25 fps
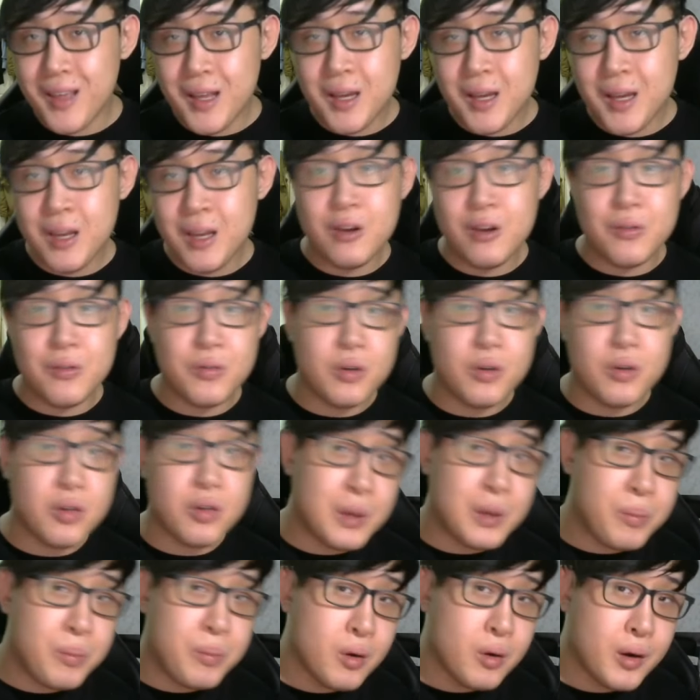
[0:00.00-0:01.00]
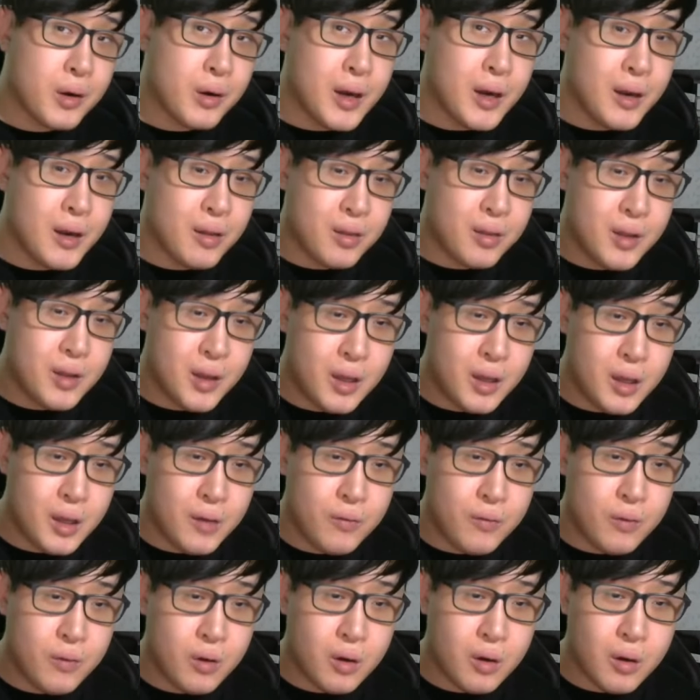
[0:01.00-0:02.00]
any of your support cards that
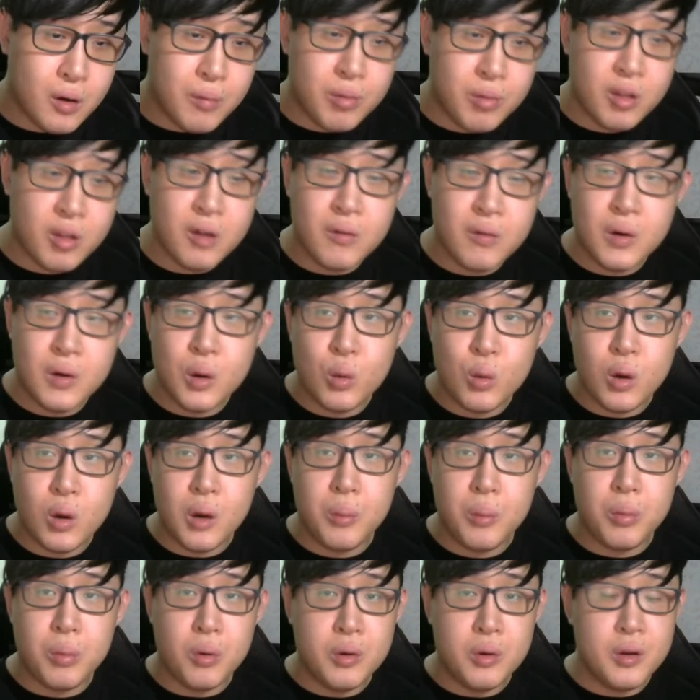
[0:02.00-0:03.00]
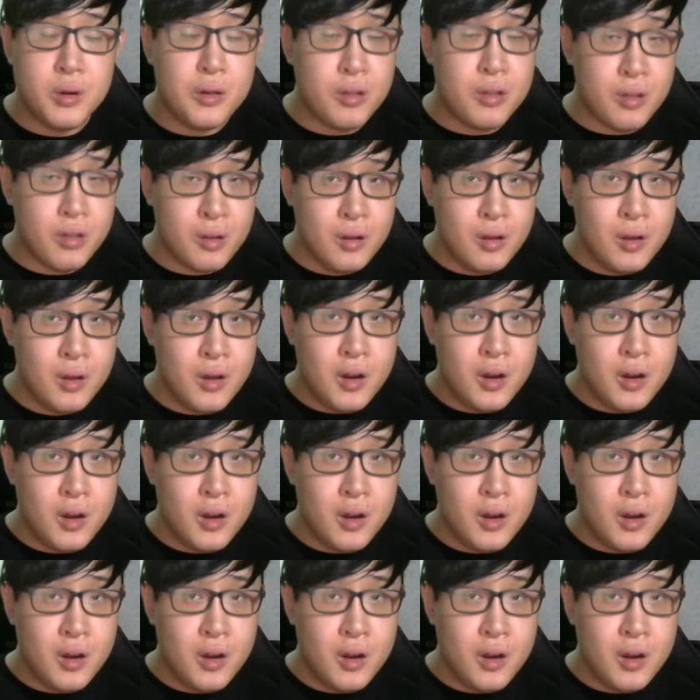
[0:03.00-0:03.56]
have observer ward bonus,